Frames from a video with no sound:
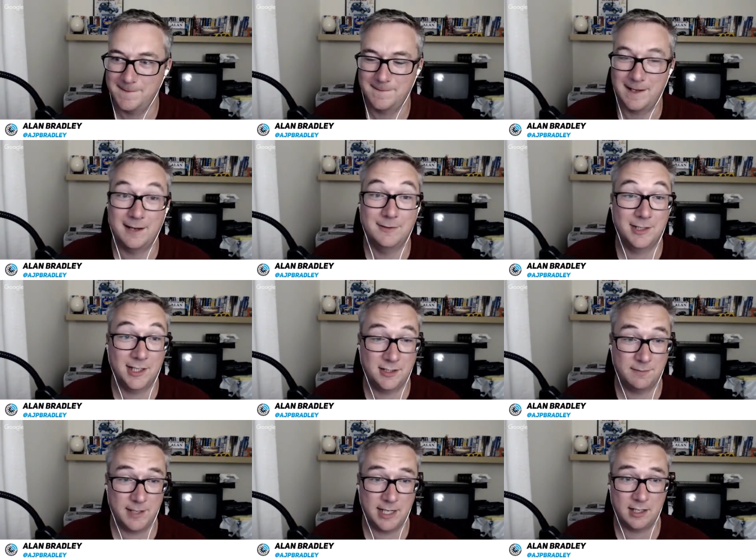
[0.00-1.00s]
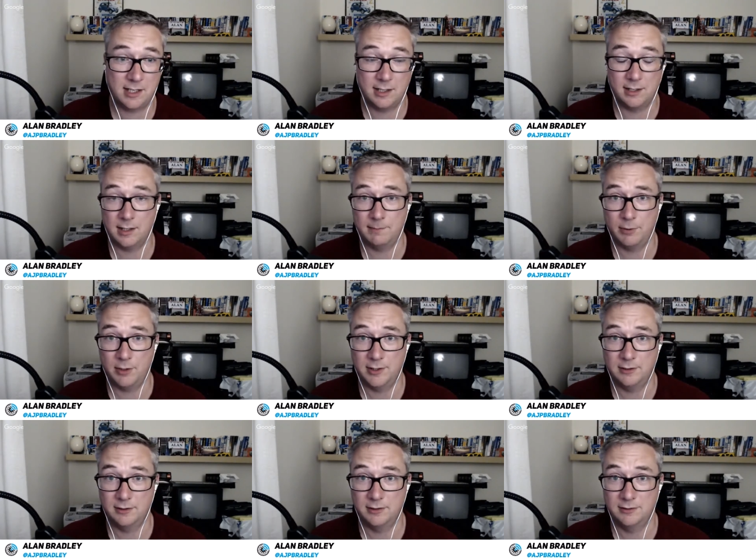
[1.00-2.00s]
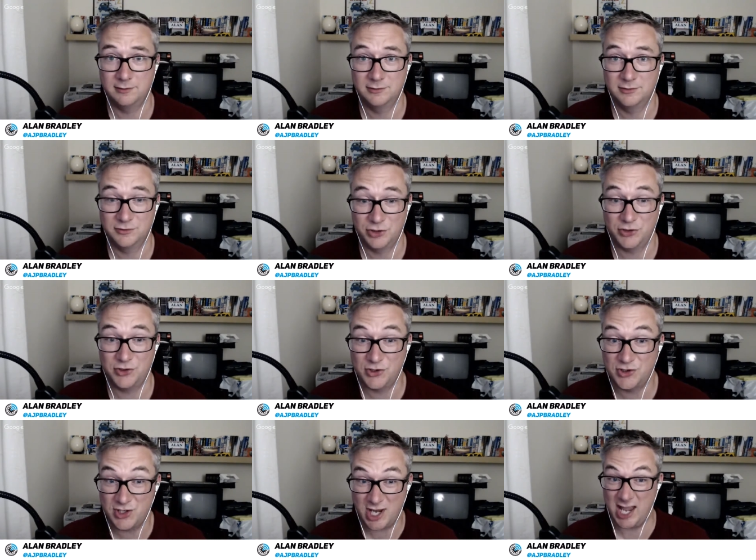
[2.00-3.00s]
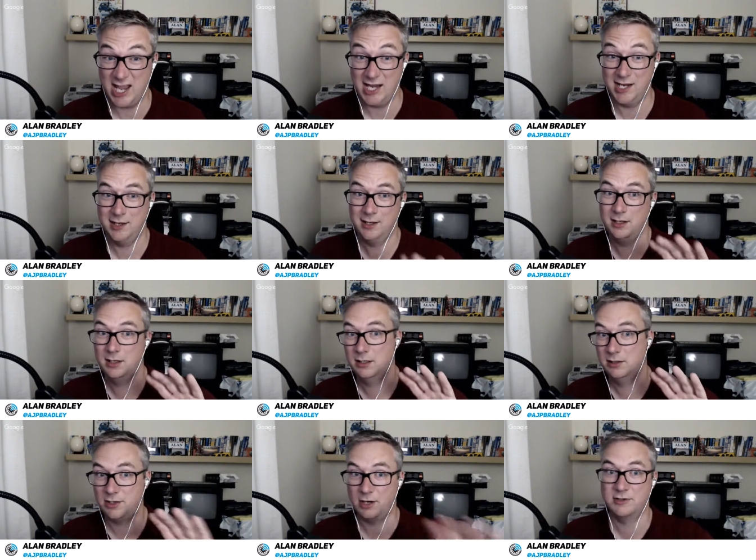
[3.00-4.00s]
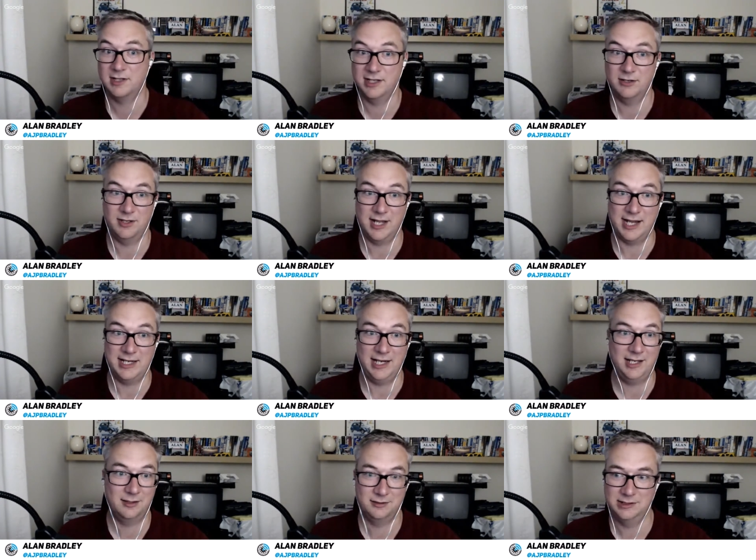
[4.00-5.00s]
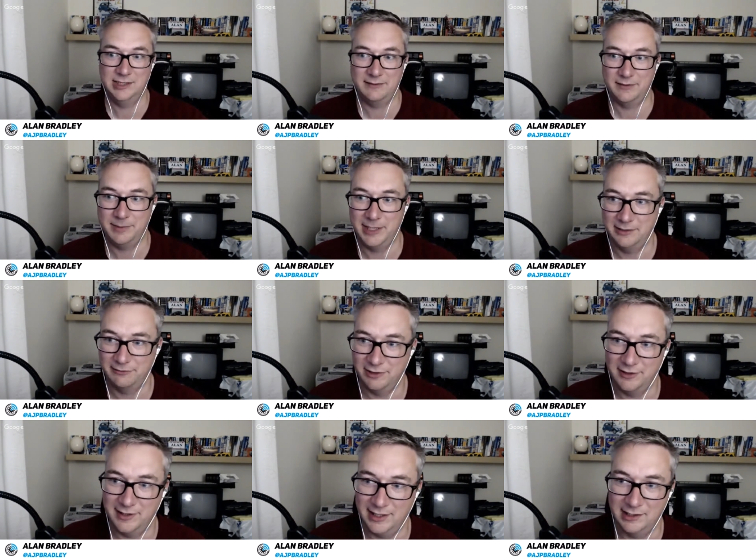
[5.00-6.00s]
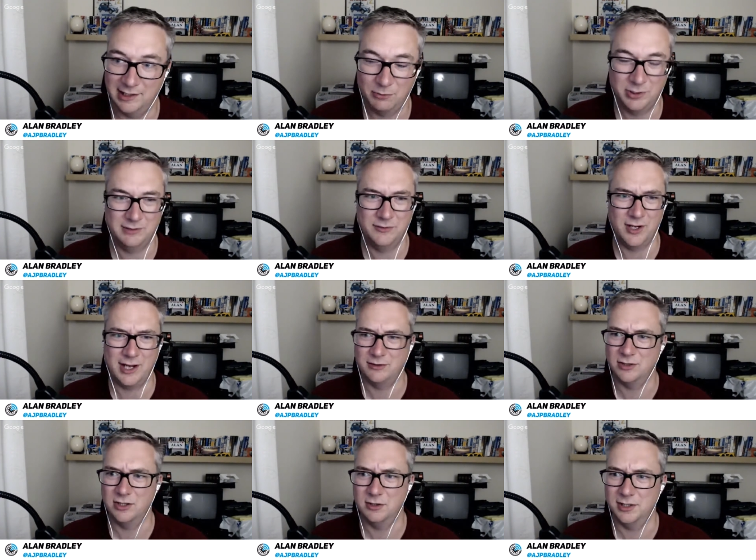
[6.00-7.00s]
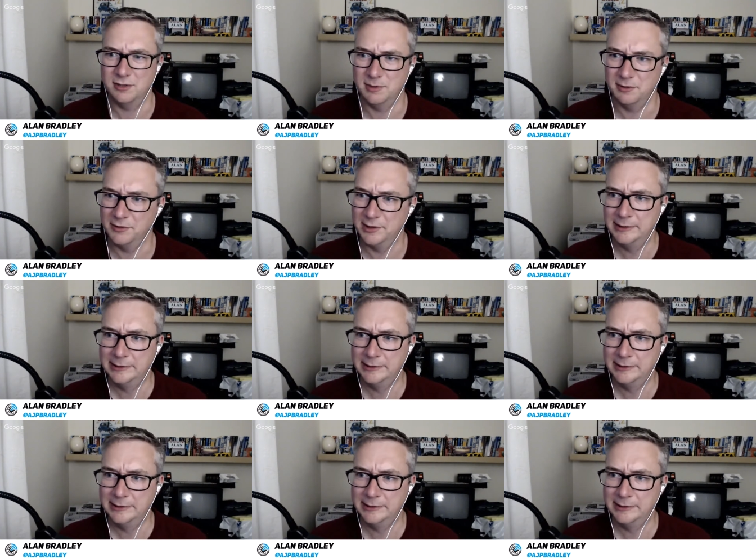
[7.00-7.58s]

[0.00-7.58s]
I would like to make a point just to say totally organic, never paid for a thing. I wouldn't even know how to do it, to be honest.